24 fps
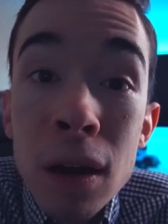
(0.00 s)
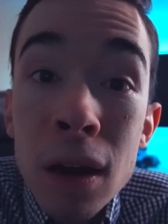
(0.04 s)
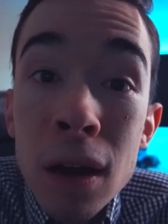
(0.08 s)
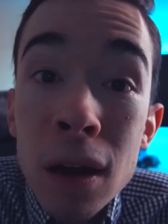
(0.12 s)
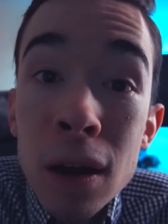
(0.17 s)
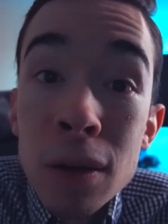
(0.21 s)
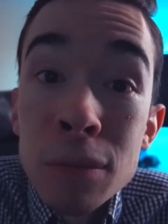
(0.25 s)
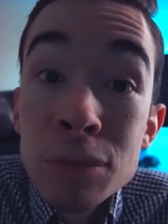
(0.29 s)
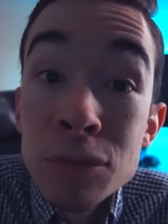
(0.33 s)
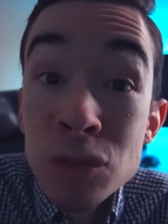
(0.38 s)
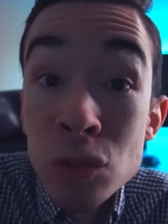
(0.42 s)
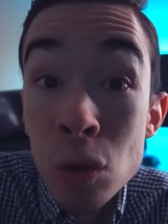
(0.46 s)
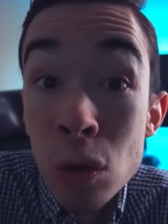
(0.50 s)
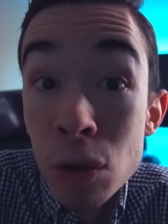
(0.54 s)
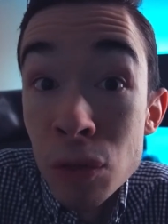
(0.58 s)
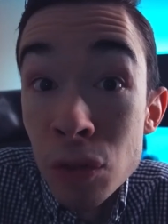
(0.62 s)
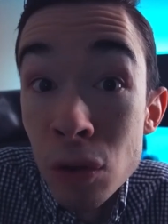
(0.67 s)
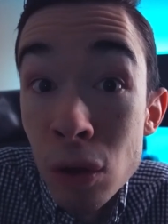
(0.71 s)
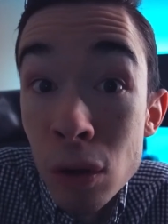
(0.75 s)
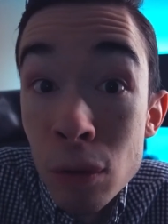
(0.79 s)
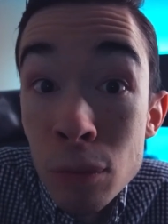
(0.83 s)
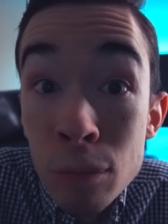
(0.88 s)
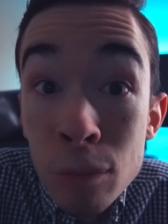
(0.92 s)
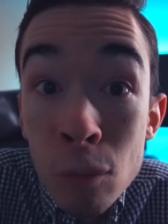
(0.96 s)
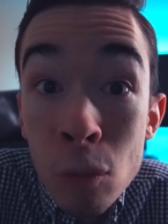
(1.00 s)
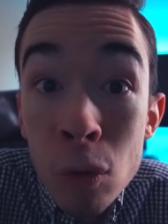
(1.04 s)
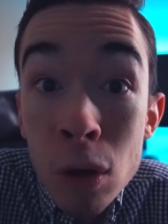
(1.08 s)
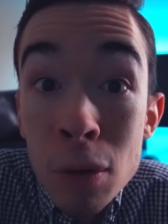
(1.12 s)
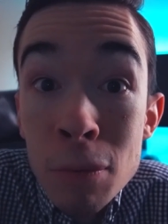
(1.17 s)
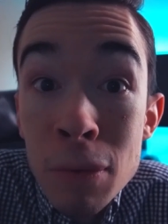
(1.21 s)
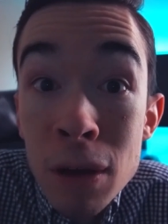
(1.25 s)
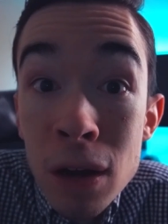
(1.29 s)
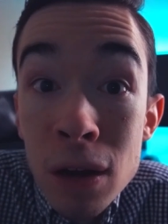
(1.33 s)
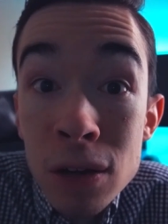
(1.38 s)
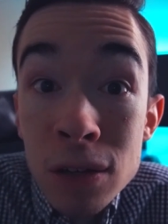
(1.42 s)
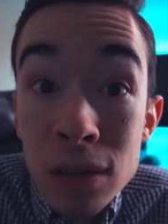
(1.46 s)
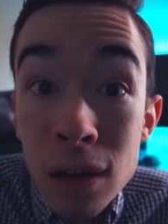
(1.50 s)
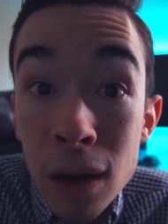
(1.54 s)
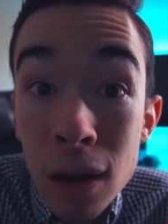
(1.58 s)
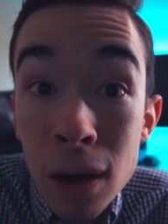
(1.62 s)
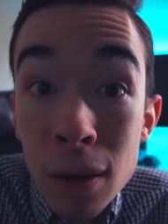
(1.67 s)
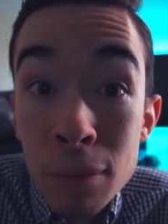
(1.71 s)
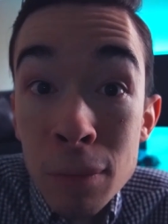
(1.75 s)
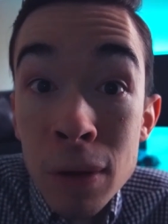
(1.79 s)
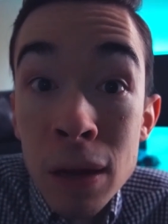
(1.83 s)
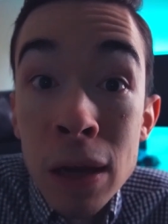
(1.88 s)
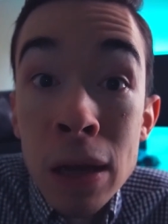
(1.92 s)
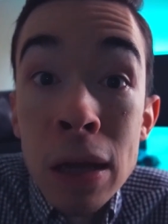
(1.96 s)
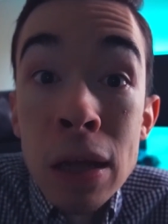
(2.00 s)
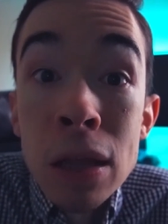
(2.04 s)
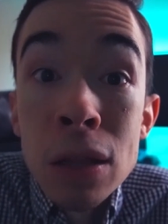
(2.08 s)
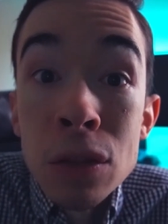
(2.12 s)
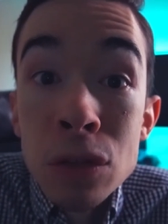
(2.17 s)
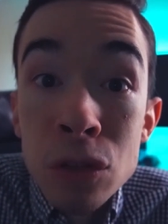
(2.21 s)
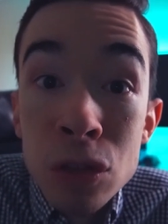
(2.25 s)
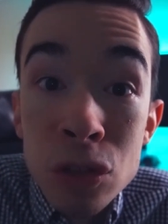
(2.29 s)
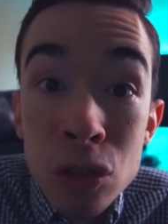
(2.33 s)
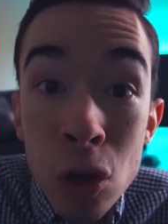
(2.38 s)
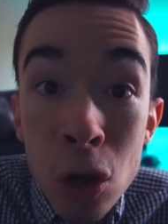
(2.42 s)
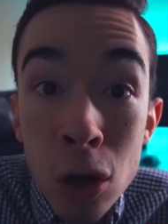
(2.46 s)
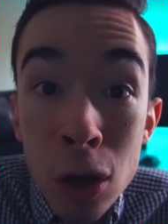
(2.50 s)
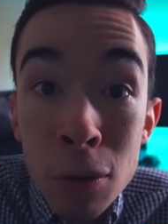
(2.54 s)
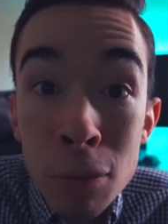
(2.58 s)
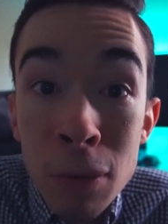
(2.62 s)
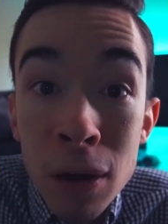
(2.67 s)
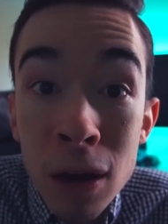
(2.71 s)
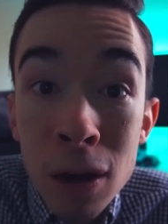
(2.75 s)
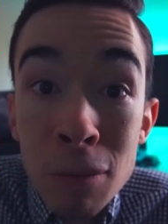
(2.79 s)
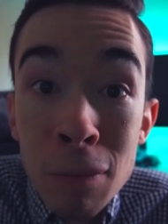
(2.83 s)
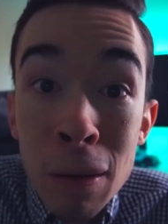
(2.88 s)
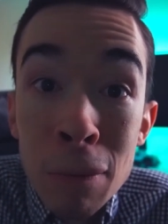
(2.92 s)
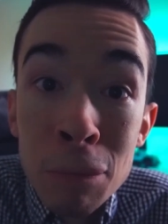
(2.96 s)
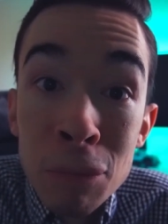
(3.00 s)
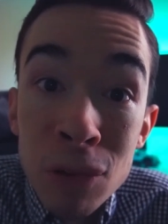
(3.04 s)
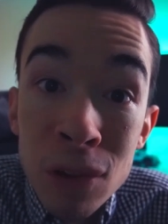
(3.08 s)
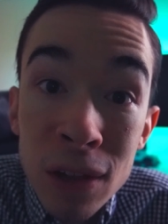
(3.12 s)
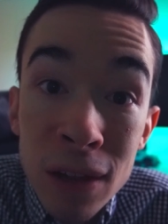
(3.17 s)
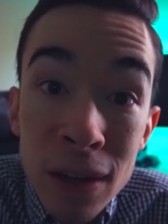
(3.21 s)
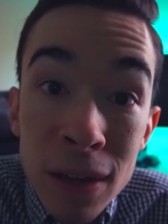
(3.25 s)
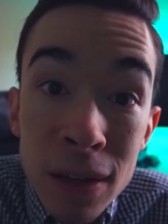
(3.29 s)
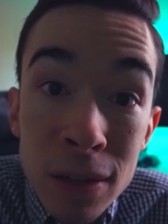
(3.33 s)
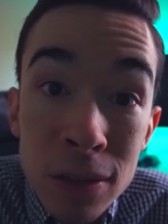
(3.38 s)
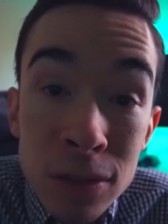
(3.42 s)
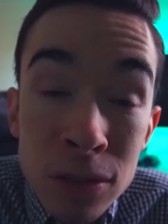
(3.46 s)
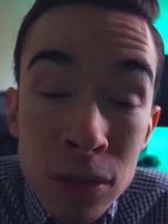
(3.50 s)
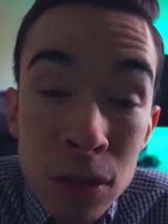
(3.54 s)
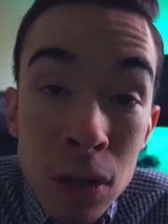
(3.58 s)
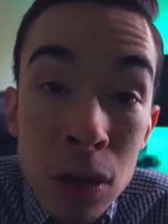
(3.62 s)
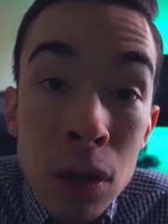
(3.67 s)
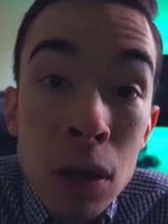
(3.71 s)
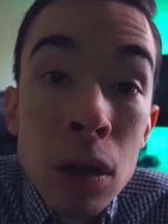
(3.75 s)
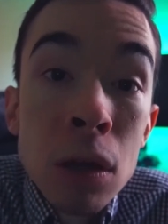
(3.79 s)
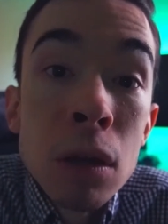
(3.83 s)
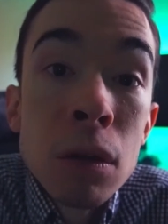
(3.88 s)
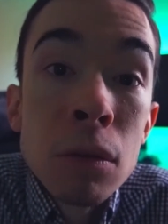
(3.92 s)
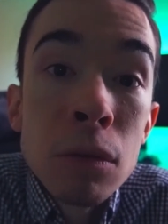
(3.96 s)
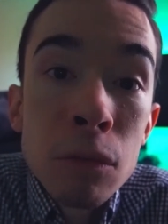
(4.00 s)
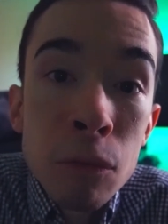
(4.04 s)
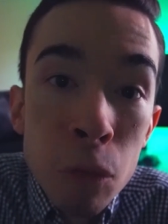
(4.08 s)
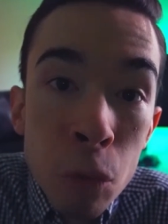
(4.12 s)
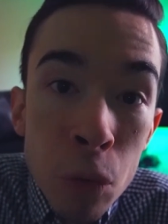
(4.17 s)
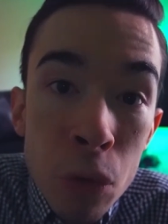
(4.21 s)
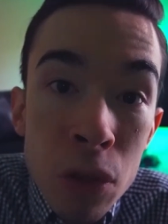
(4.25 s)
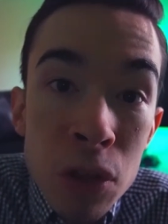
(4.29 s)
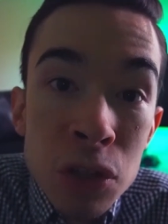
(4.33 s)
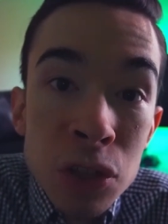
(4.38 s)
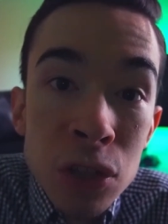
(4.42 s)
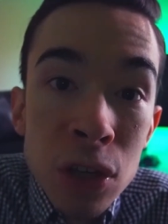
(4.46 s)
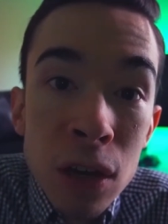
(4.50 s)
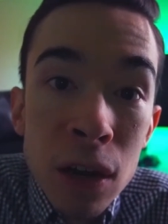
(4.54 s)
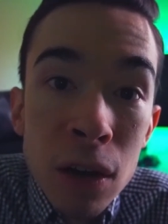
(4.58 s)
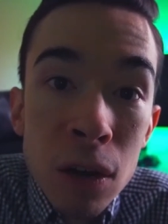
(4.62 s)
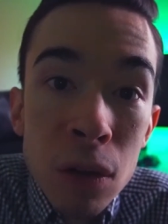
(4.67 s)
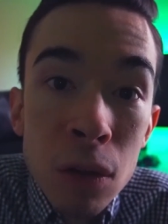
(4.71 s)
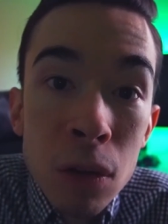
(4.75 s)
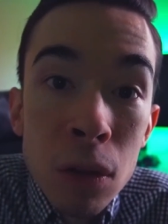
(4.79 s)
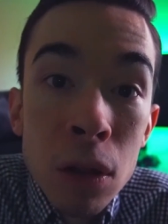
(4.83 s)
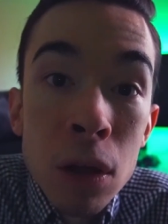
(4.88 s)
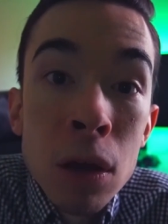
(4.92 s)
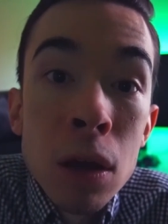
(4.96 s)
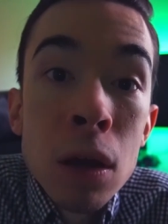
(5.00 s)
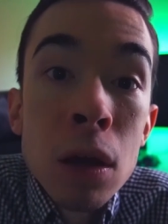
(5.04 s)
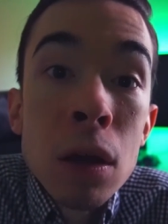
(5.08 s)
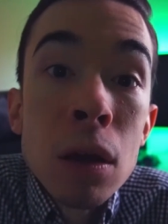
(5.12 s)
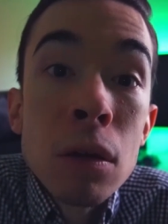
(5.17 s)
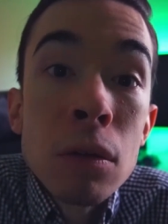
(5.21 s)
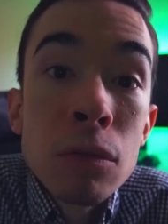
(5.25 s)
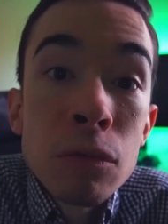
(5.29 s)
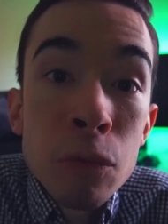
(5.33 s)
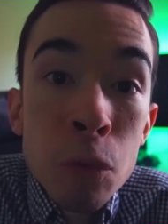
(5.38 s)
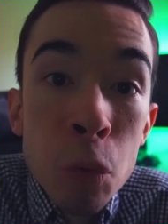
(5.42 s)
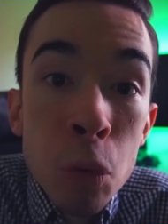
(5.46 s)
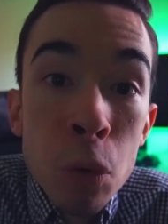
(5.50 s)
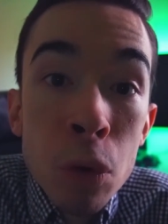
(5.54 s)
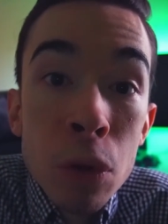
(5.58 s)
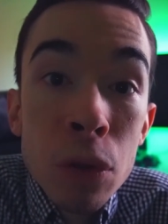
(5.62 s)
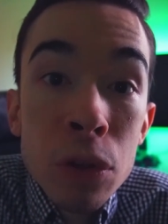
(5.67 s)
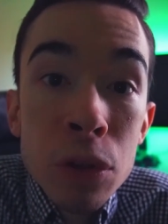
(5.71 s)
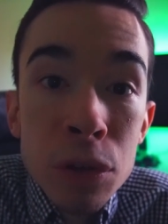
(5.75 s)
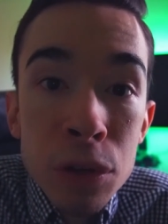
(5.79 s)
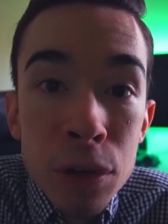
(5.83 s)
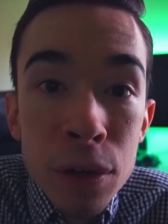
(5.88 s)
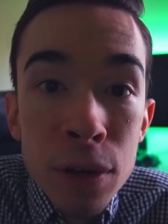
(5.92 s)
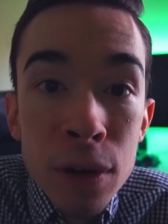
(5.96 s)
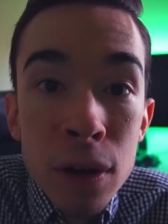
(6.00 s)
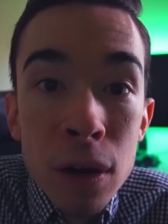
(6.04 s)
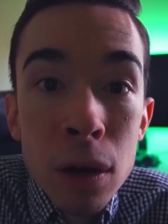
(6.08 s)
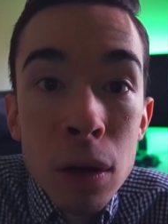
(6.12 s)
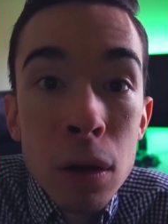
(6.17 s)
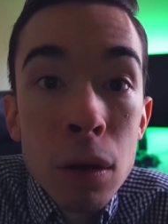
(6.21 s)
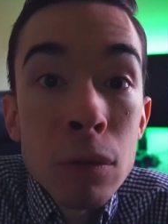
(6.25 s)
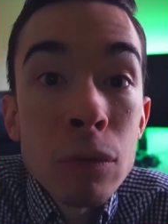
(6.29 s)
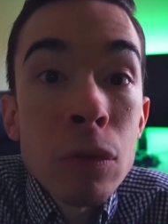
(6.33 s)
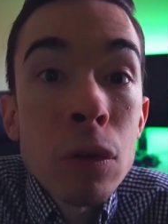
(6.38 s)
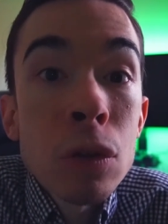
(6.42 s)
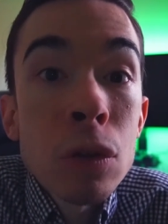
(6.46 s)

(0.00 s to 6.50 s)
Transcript: uh, so I thought, what a better time to talk about my plans for the channel for the year of